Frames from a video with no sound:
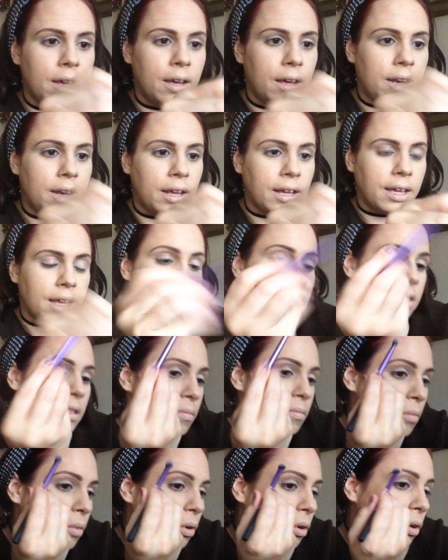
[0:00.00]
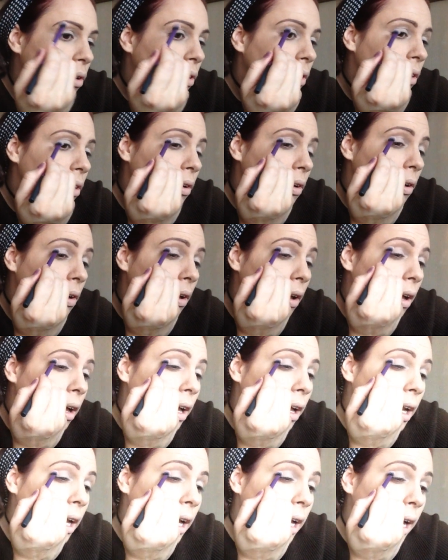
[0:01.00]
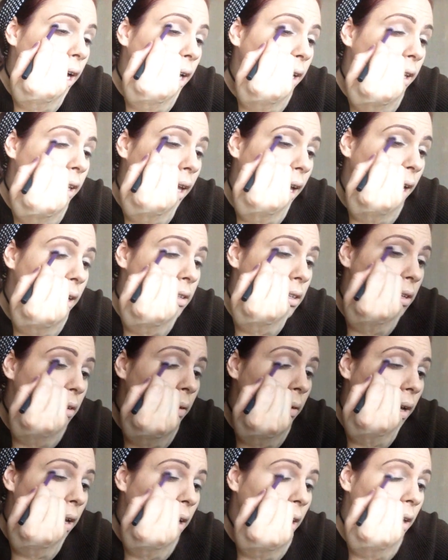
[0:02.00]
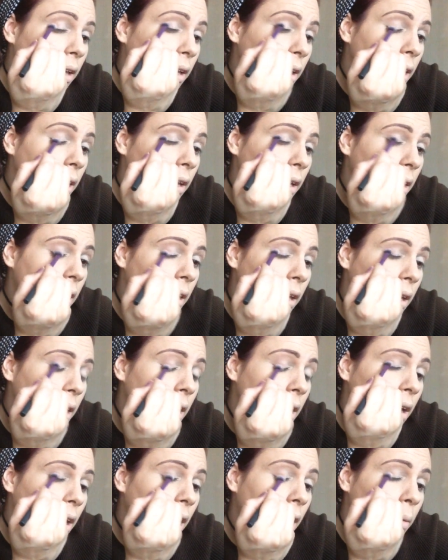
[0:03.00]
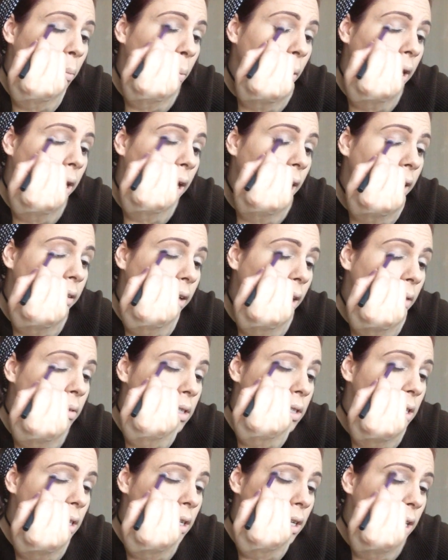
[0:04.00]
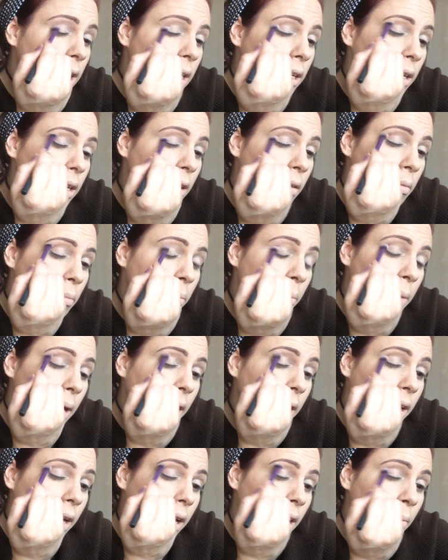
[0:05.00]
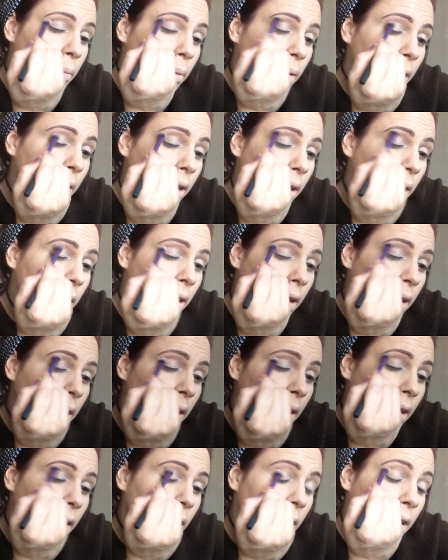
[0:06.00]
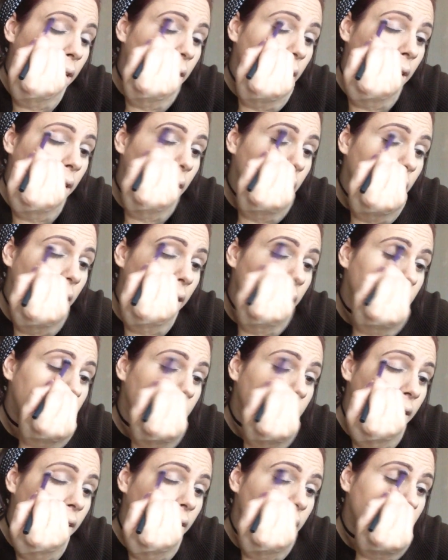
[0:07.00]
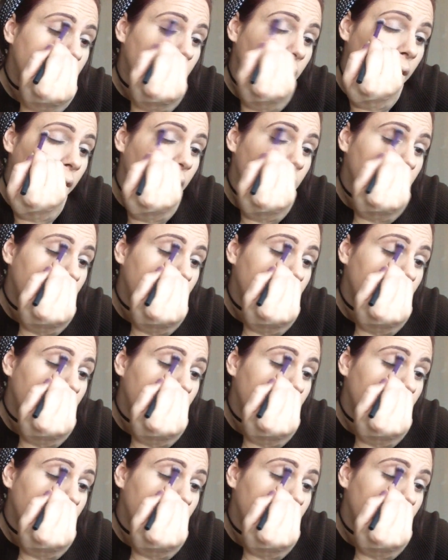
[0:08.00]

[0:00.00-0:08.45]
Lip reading: and I get some more and I add that to it. I bring that down to the lid, back up and then over.